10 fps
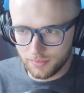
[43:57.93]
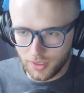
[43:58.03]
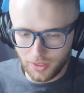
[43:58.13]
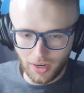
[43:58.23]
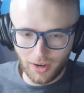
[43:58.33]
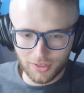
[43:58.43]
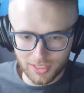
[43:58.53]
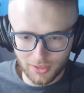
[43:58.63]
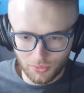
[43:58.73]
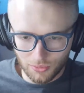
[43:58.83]
you know,
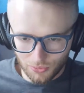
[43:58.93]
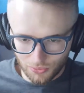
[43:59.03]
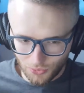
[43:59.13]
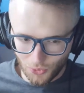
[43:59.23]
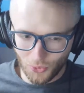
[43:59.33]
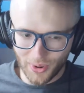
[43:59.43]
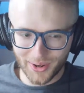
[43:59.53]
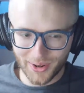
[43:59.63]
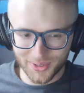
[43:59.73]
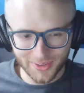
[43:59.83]
obviously we
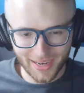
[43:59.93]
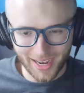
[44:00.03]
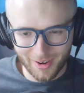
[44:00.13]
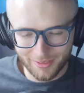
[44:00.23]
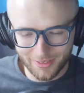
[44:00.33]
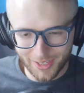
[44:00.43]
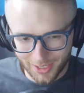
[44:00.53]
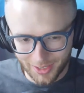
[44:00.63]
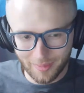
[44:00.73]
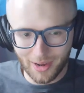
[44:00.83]
also have a
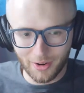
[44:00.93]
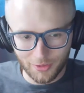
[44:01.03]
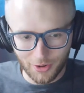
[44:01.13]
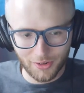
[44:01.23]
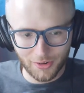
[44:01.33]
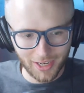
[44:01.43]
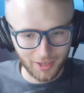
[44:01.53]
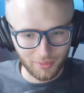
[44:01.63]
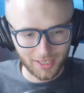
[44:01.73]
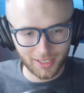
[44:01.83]
good amount of
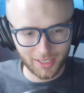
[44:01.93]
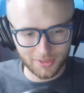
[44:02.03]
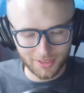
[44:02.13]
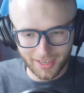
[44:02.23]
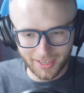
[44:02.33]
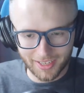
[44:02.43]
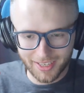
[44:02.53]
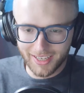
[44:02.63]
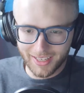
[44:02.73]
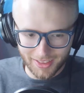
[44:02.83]
overhead when it comes to like
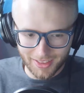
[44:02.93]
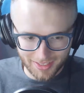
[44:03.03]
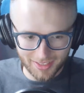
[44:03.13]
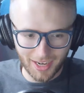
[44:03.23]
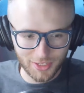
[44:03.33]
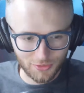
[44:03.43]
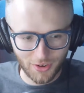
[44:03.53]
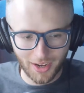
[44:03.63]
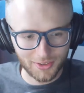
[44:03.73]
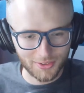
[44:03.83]
the size
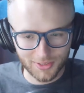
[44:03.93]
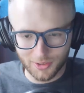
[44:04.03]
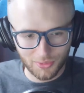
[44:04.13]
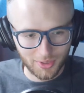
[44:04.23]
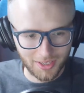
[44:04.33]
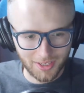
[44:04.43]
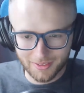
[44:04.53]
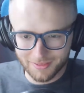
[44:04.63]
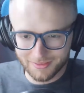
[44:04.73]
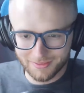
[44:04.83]
files that
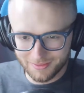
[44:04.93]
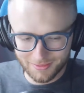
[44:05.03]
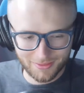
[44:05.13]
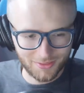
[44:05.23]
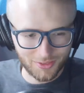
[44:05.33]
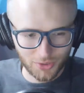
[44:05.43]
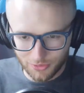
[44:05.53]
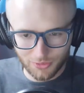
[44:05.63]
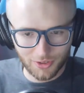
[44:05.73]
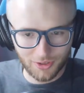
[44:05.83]
we
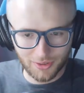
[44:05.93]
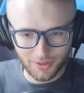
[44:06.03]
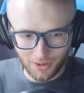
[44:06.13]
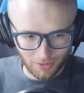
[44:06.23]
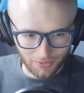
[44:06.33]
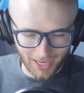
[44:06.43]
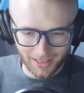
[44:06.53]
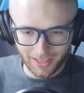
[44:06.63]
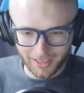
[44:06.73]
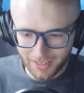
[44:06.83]
transfer and all mm -hmm. of mm-hmm. that.
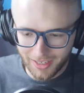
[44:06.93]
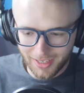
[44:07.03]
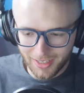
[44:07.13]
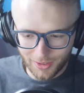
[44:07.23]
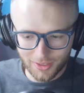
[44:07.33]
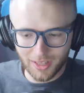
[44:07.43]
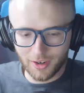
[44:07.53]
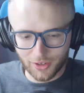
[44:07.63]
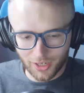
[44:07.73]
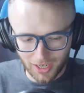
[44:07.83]
Like, there's a
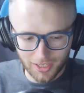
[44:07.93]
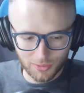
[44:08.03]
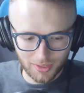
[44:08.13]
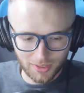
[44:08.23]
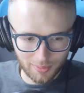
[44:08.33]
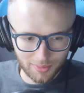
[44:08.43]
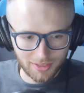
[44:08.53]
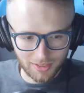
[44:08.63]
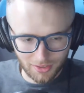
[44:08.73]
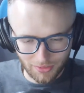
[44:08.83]
lot of cost when it comes
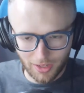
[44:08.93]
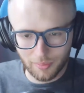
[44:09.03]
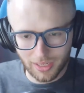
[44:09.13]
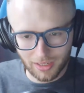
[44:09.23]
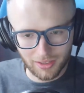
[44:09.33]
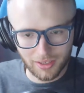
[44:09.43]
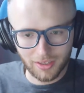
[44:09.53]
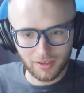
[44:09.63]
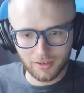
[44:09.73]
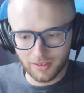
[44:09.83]
into
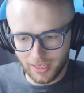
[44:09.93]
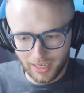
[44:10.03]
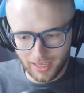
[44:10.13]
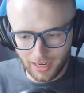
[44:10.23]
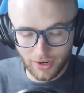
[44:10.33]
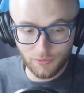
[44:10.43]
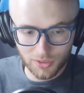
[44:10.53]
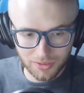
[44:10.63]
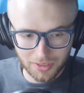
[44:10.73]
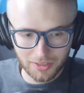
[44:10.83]
developmentally and our
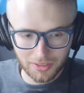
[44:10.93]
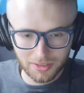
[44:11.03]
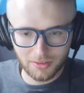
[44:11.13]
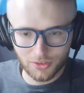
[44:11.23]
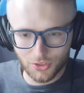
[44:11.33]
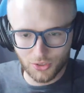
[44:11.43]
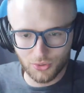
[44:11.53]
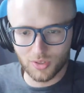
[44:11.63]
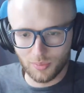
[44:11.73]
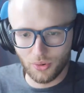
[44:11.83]
infrastructure to
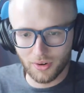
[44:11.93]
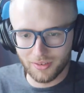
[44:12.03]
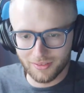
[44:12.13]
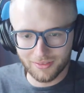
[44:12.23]
support